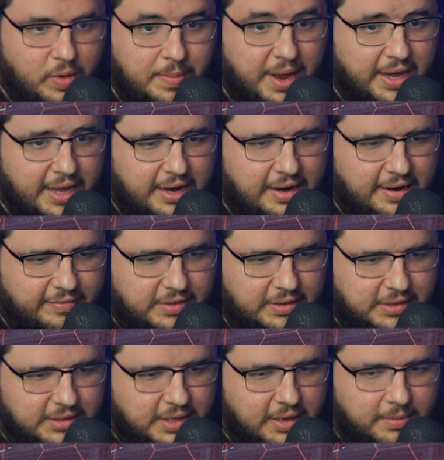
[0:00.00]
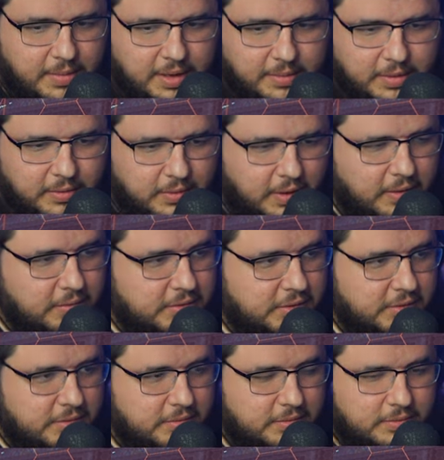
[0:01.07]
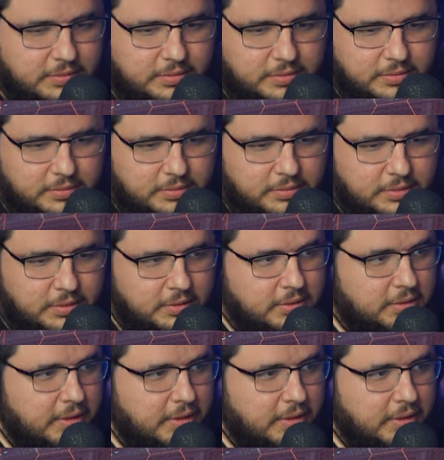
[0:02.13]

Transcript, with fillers: we might yeah. get it after this game, maybe. Who knows? Yeah, true, true.